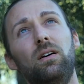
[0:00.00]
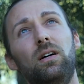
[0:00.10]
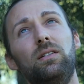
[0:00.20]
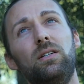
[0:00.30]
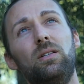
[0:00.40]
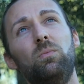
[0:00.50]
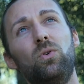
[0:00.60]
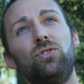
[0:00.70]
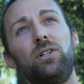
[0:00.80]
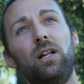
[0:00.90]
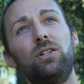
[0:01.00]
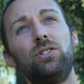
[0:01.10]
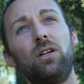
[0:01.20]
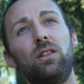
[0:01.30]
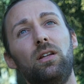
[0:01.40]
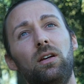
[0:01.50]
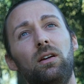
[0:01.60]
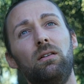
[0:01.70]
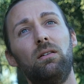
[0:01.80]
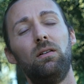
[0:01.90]
I'd say the most challenging
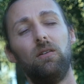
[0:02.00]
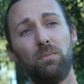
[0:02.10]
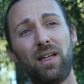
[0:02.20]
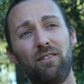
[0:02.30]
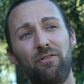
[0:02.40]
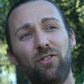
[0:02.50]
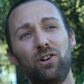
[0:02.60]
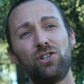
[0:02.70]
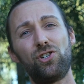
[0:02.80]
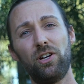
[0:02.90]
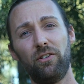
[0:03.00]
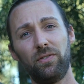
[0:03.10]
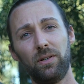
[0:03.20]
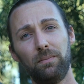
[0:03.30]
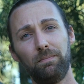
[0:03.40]
thing, that first shift,